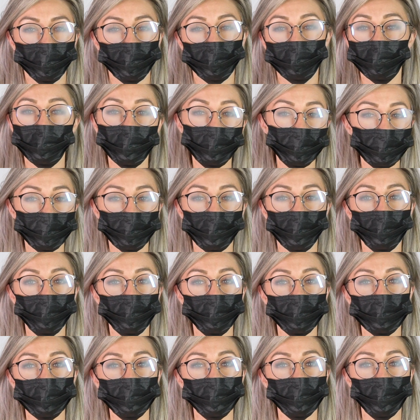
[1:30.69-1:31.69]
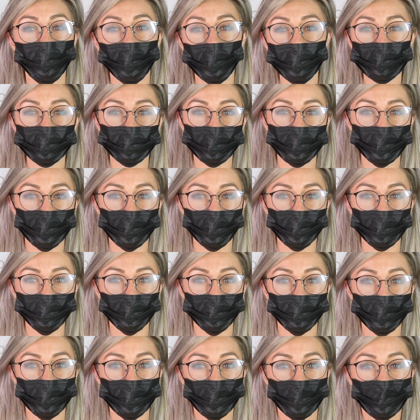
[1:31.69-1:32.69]
You probably can't even see my eyes right now.
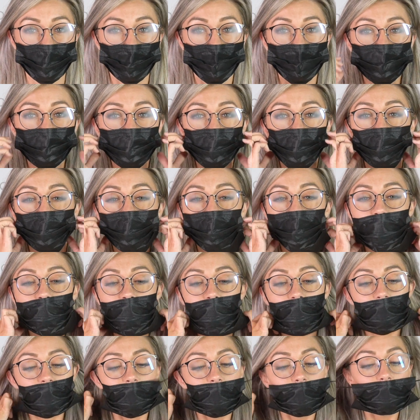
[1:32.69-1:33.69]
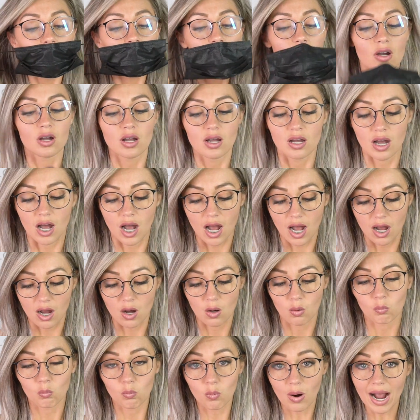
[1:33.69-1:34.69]
So
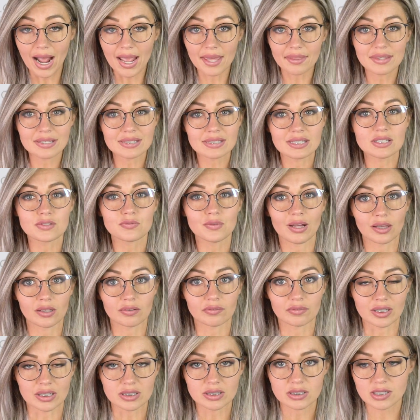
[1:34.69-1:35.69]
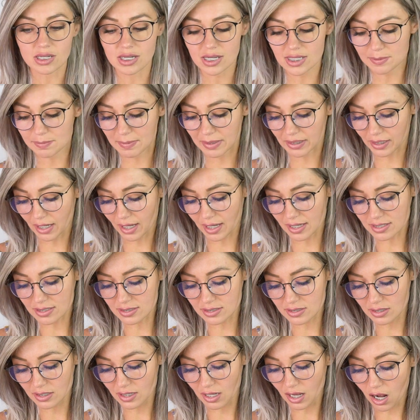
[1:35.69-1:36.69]
why this is relevant is
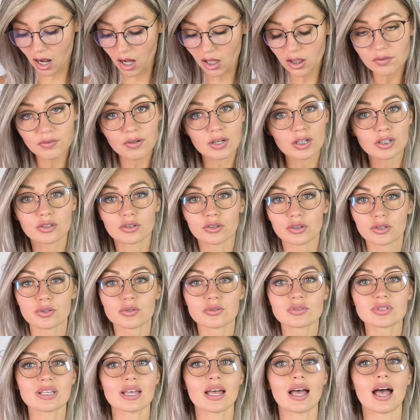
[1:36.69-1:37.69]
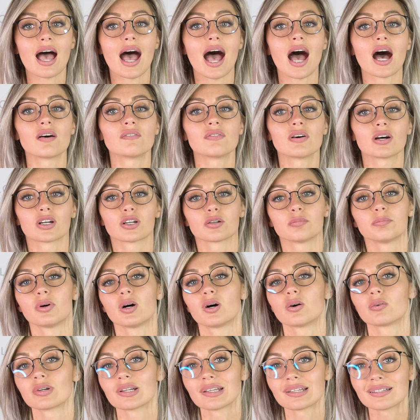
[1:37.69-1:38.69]
because all of our glues have a
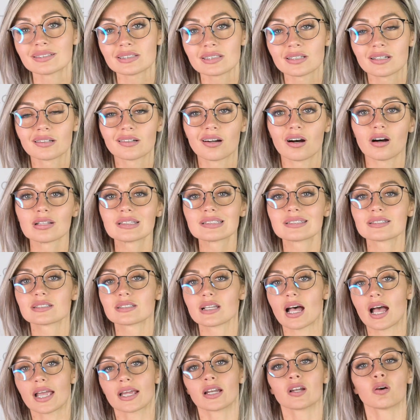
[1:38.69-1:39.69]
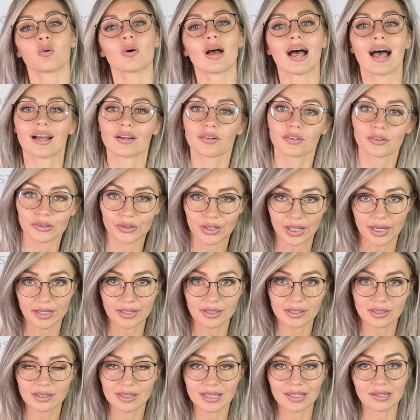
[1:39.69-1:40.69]
component called
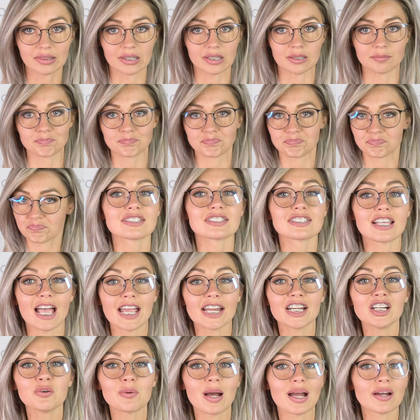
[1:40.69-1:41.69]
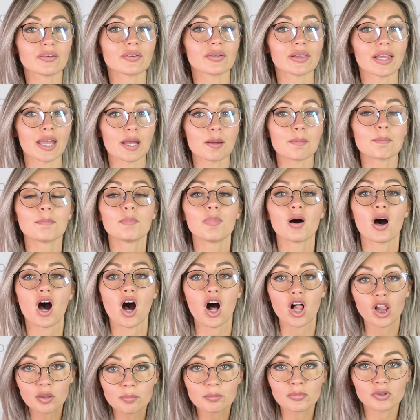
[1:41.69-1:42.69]
cyanoacrylate in them. Cyanoacrylate
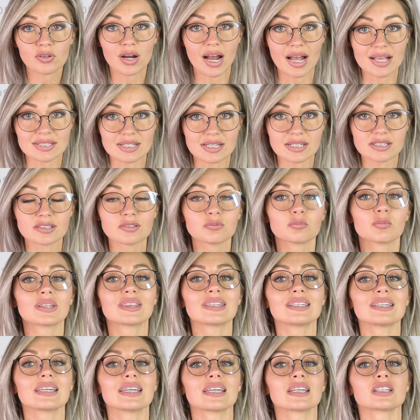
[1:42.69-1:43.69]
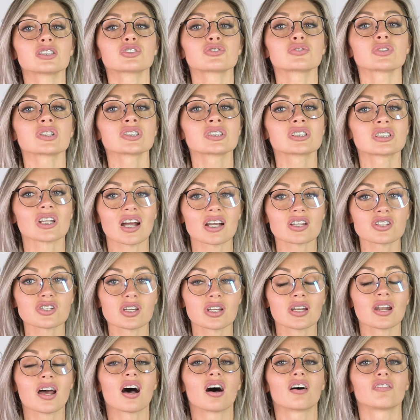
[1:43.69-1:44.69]
polymerizes with the
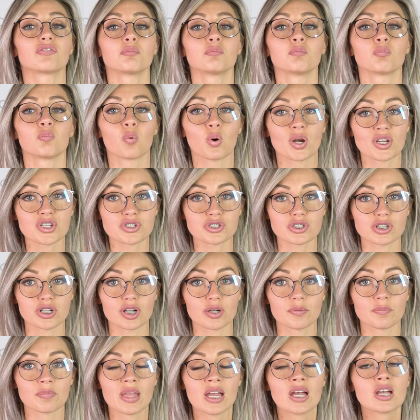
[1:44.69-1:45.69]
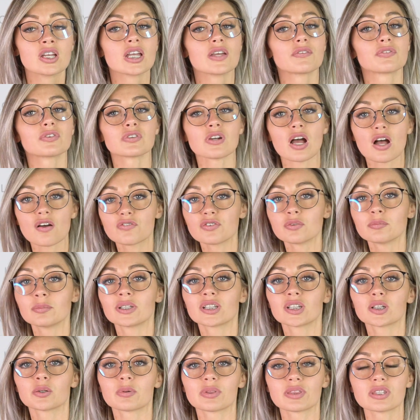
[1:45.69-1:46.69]
introduction of moisture. If you're not
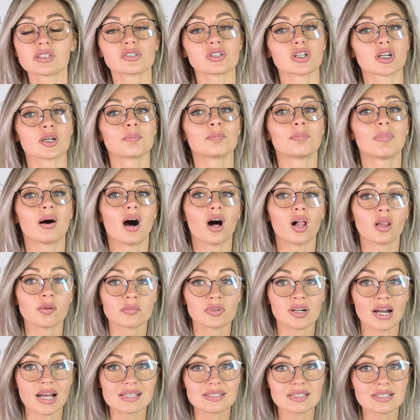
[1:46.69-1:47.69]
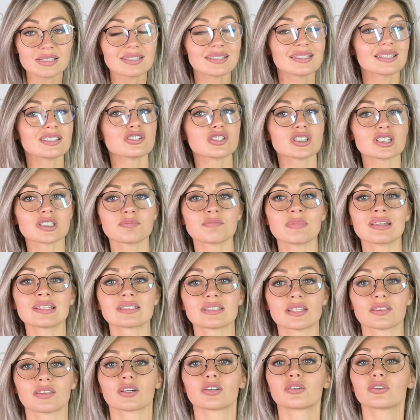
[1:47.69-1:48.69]
familiar with the term polymerizes, this just
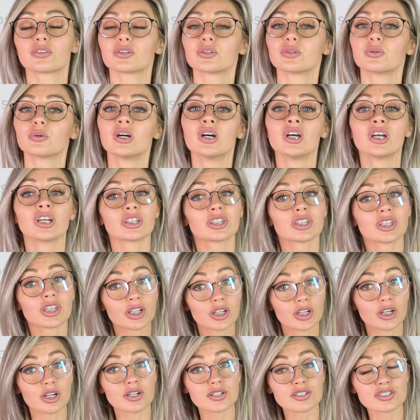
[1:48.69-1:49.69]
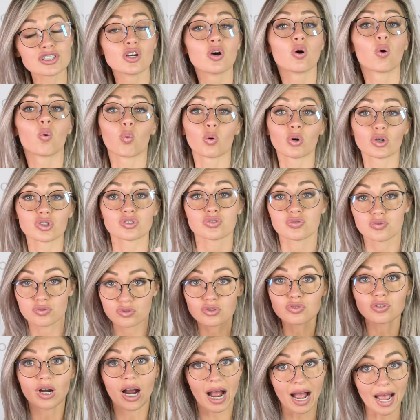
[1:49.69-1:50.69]
means that the glue cures or
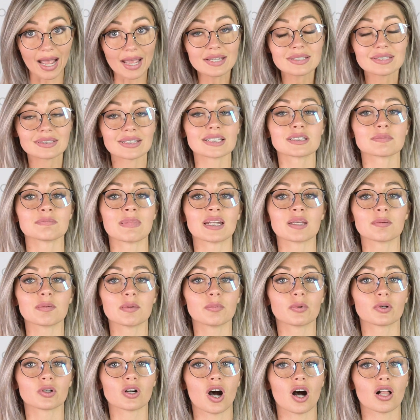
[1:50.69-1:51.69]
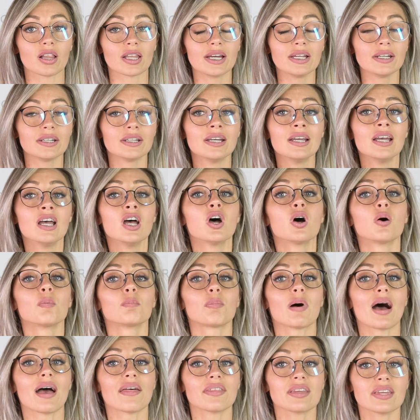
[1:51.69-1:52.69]
dries, as many people call it,
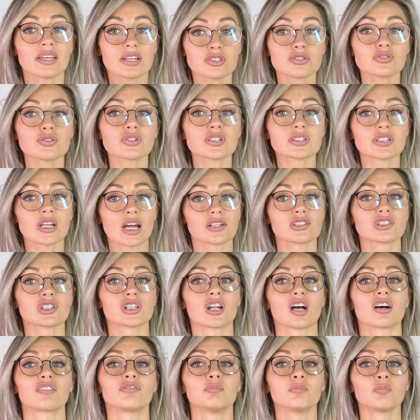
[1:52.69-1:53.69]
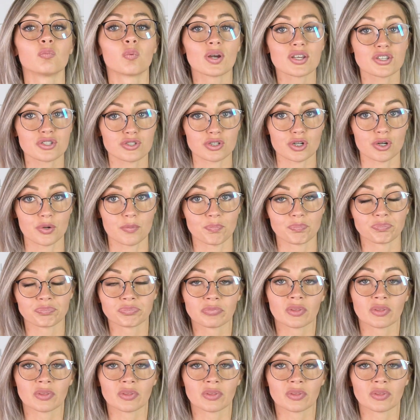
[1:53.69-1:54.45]
by the introduction of moisture.